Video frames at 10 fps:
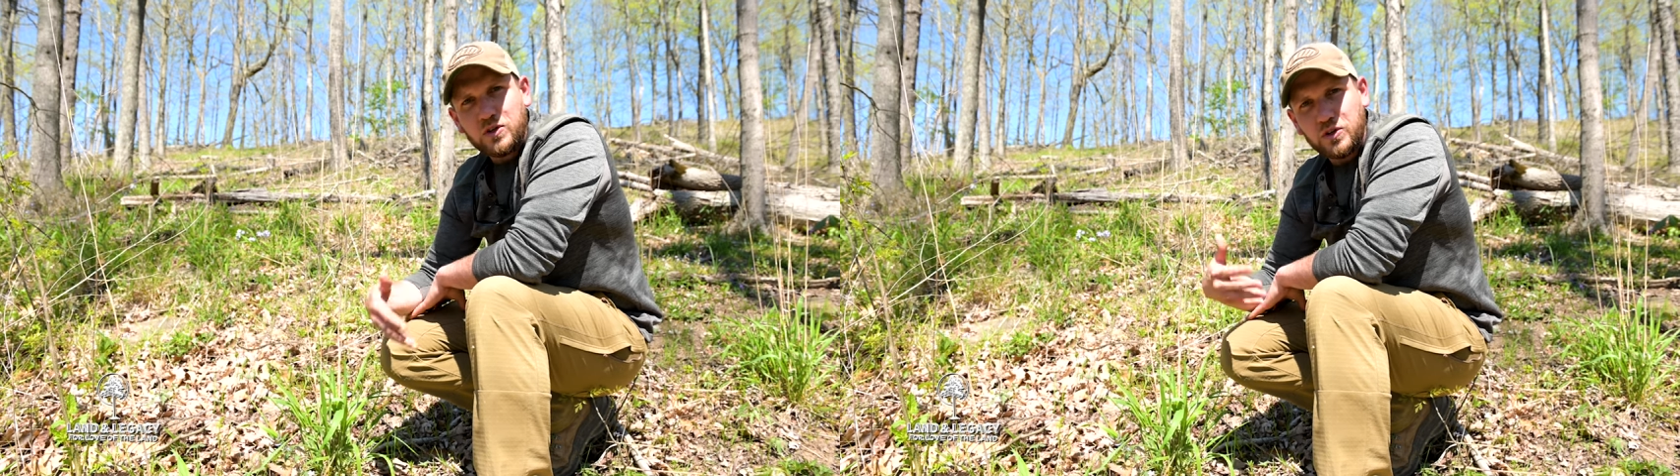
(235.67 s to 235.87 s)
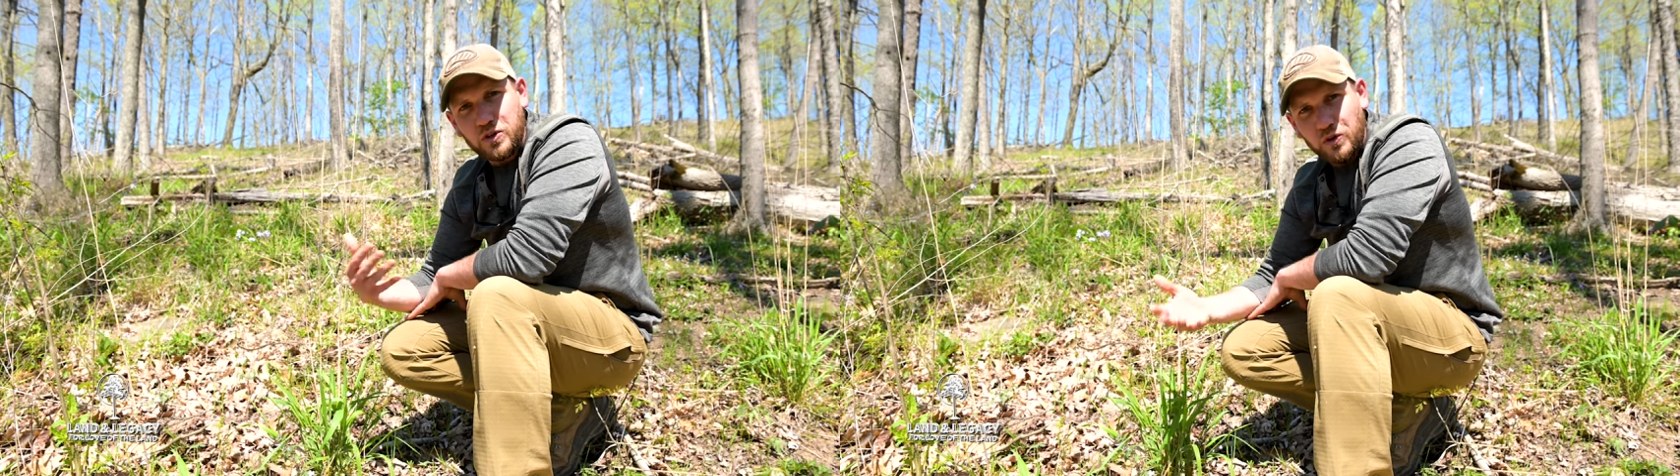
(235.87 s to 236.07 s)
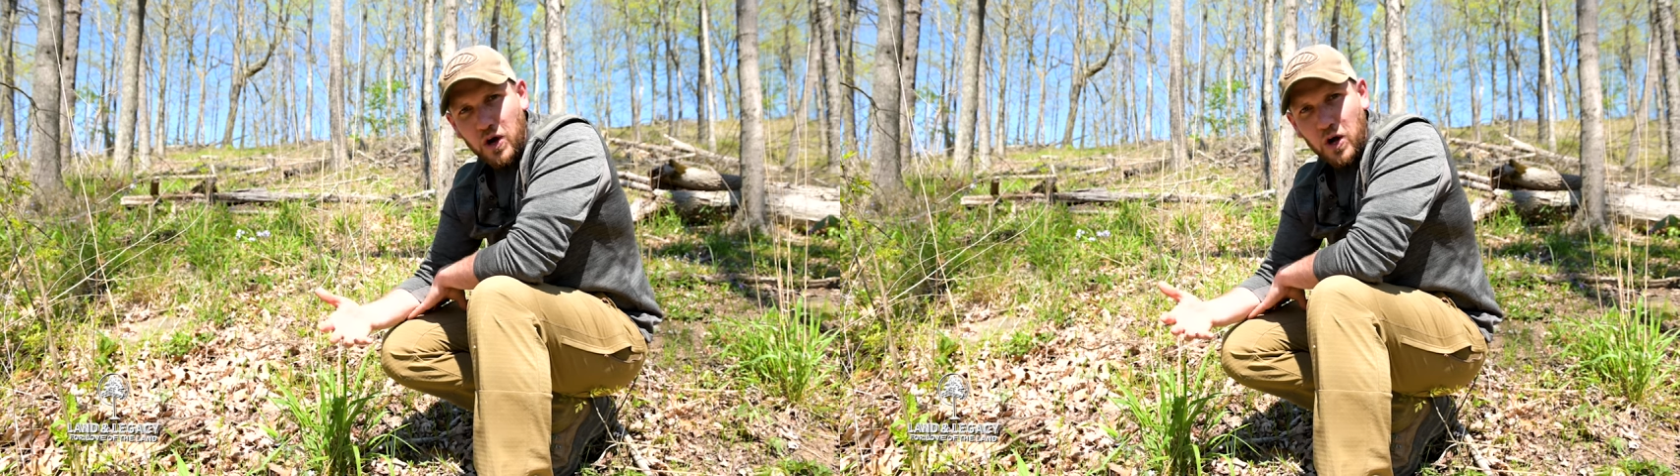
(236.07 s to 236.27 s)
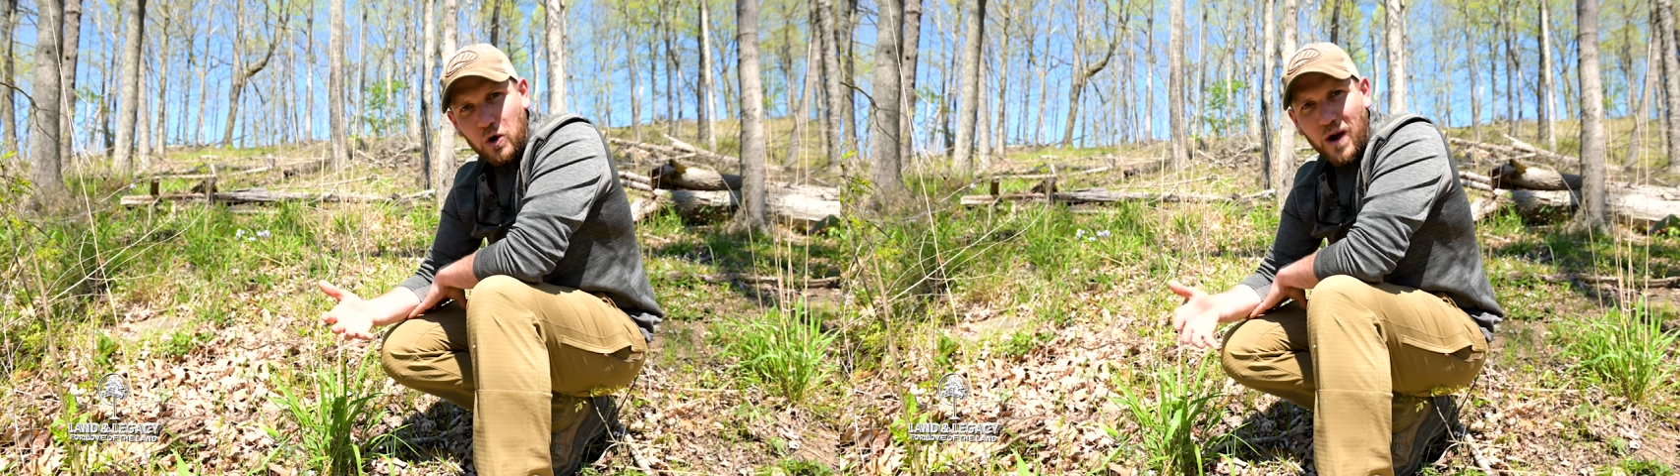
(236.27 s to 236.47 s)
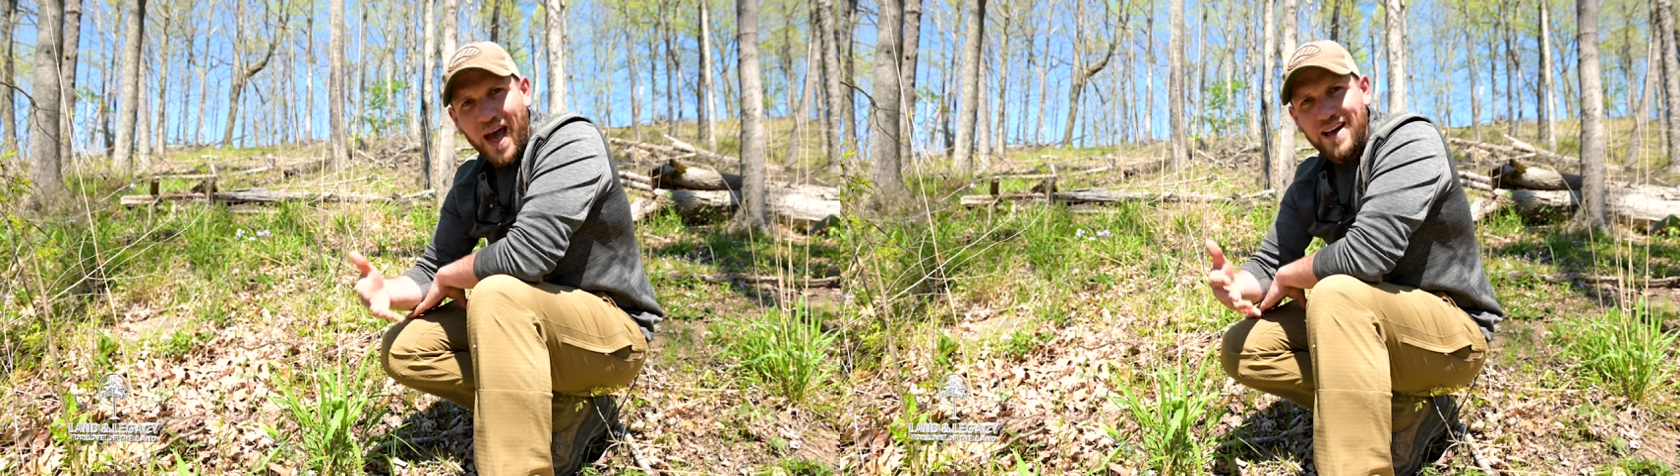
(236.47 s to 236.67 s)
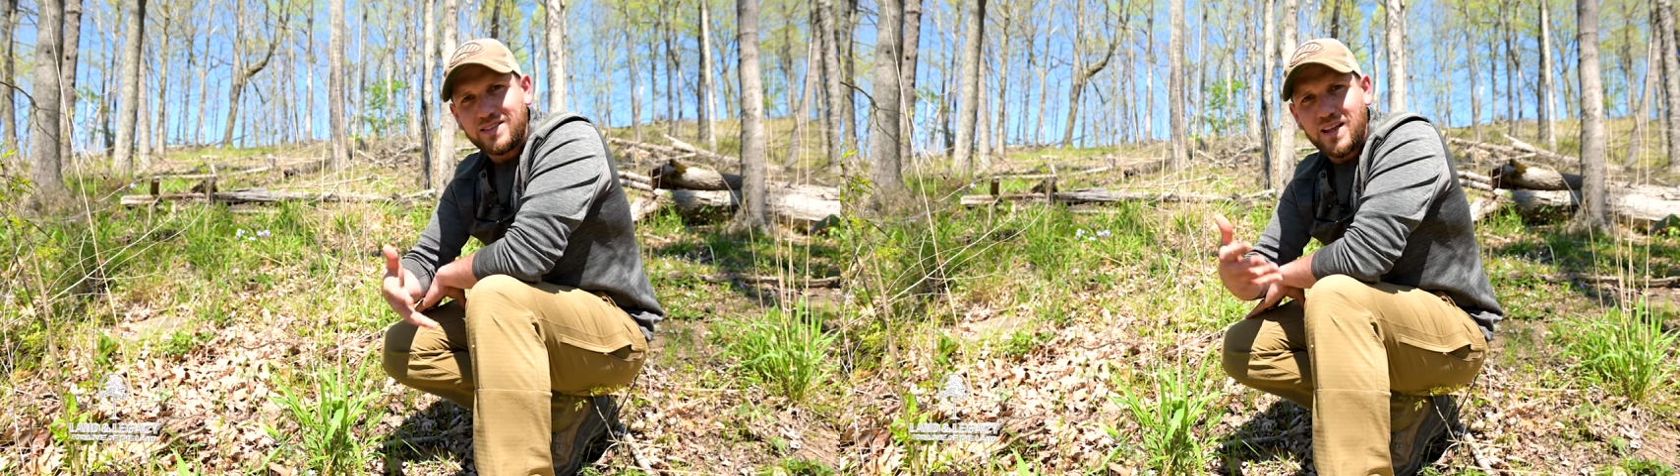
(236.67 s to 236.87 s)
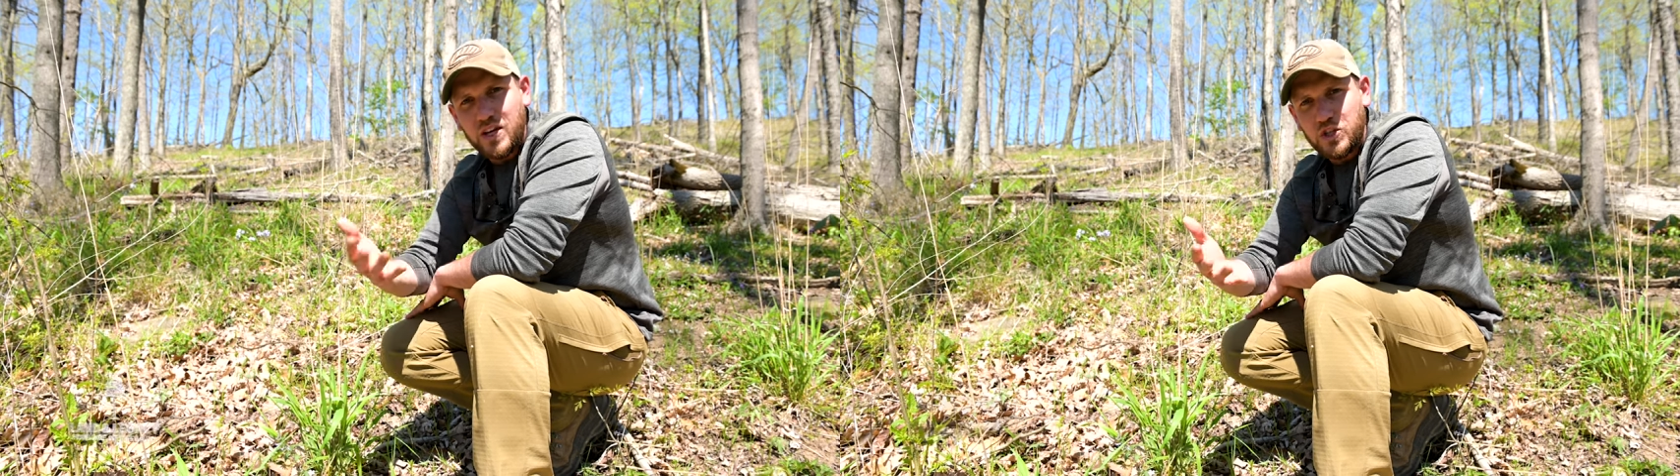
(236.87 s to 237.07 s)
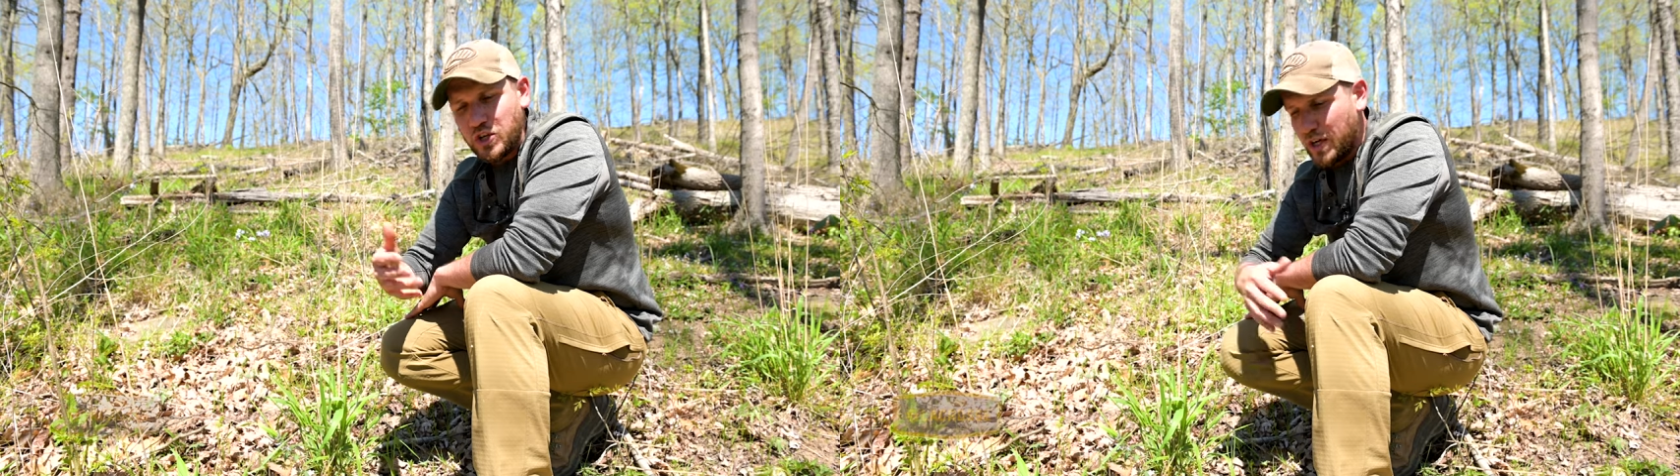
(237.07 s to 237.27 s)
to grow as
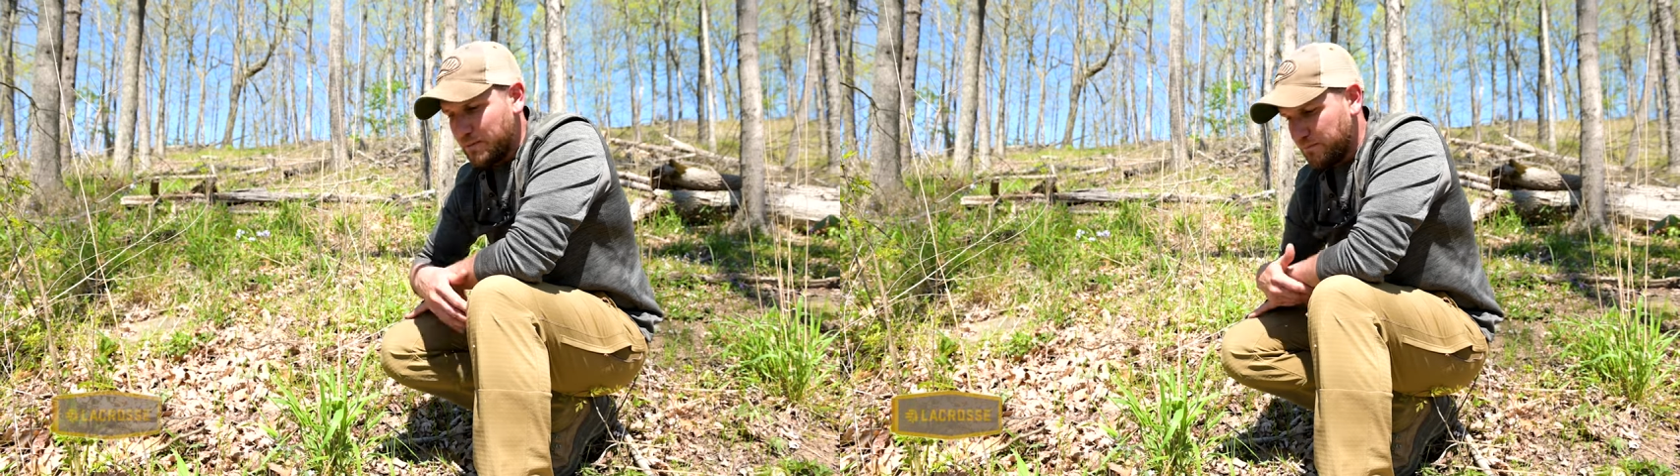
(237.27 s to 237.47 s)
they should.